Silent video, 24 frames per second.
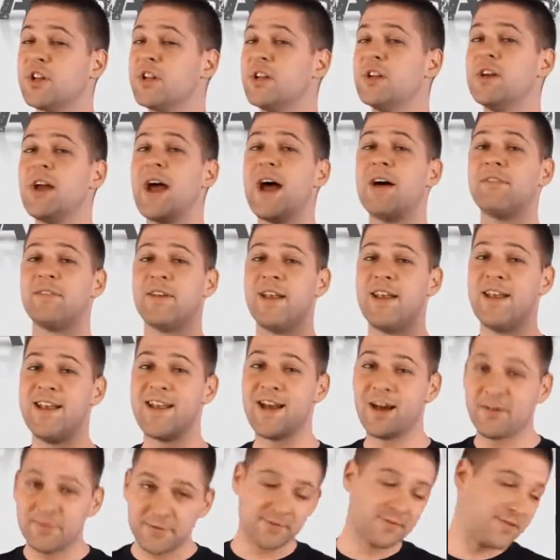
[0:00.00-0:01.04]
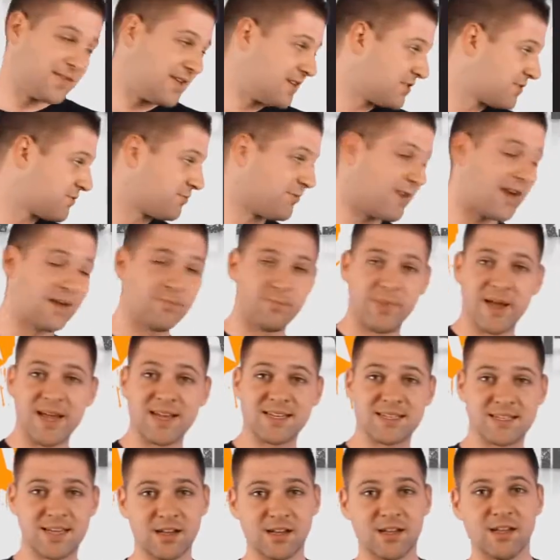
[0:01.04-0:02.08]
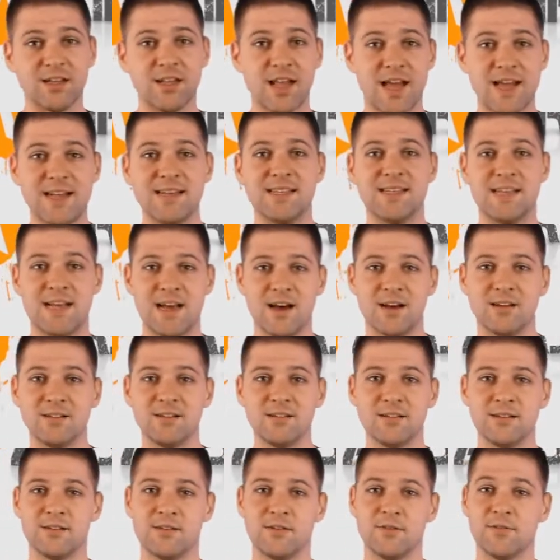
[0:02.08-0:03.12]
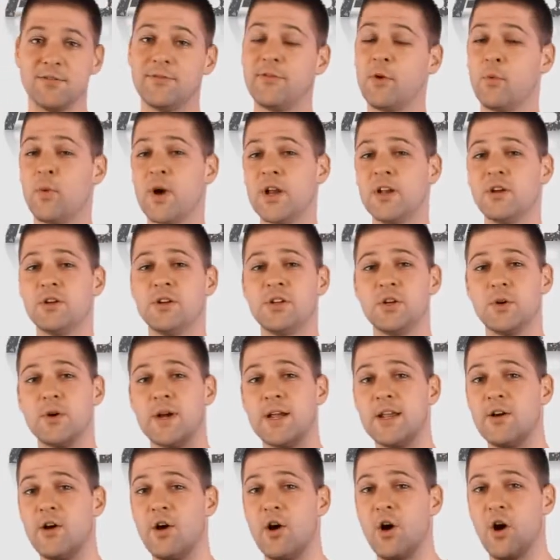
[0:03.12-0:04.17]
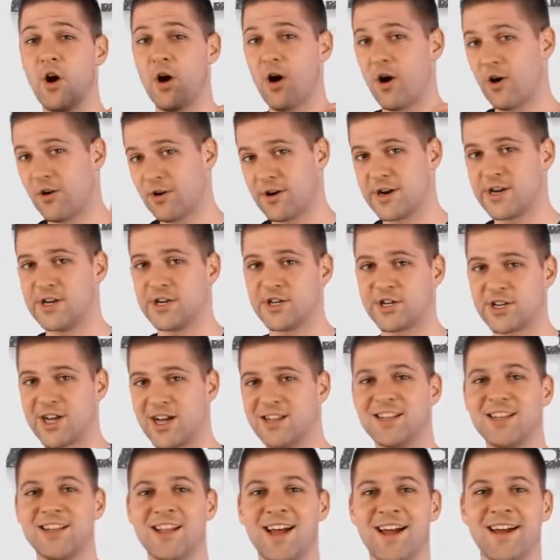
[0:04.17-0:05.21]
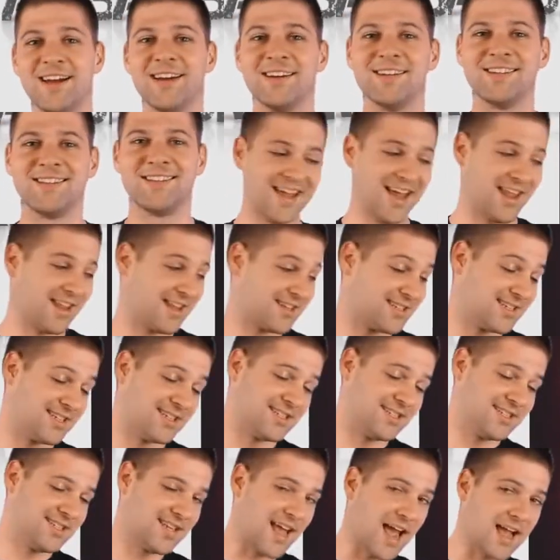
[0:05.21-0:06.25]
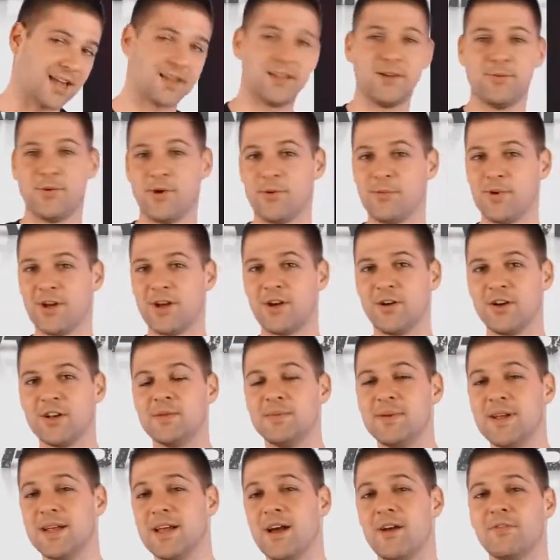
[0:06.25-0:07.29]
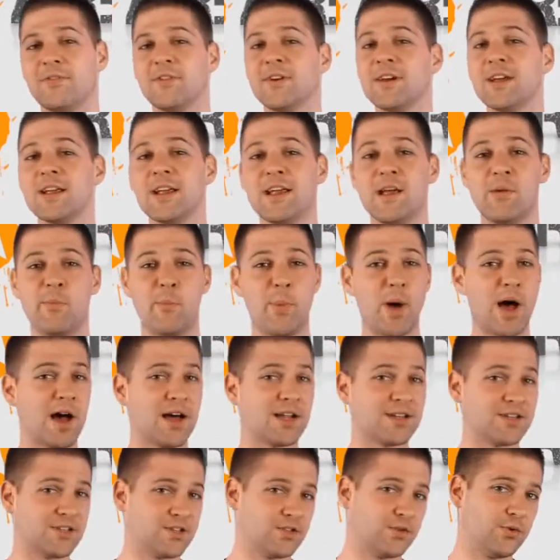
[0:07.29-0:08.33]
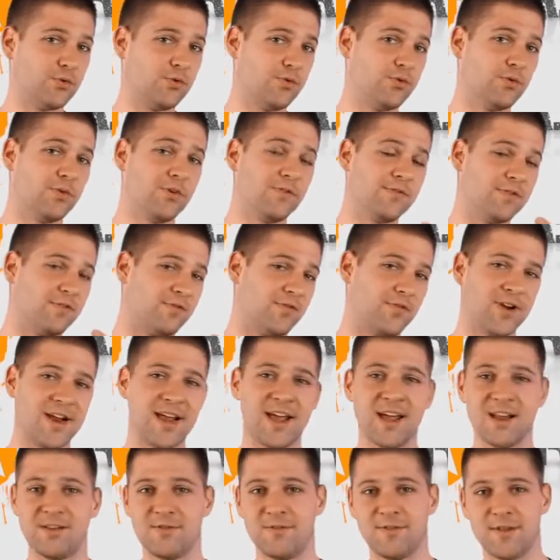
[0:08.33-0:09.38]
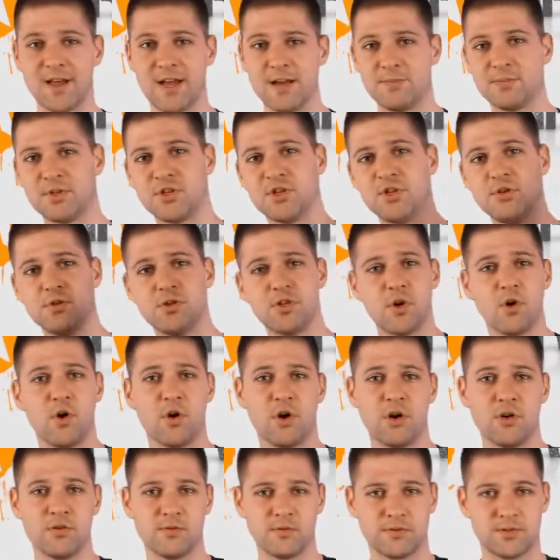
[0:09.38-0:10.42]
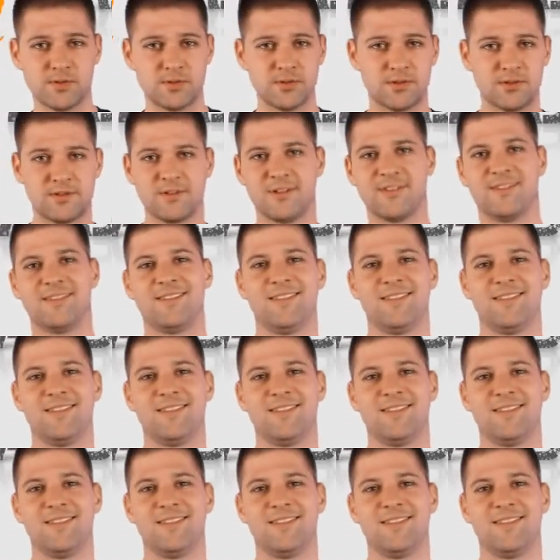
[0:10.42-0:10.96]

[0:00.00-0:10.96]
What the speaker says: that you have enough of this red base color laid down for when you're doing your orange color layer. And that's exactly what we're going to be covering in part 2 of the Freehand Flames tutorials.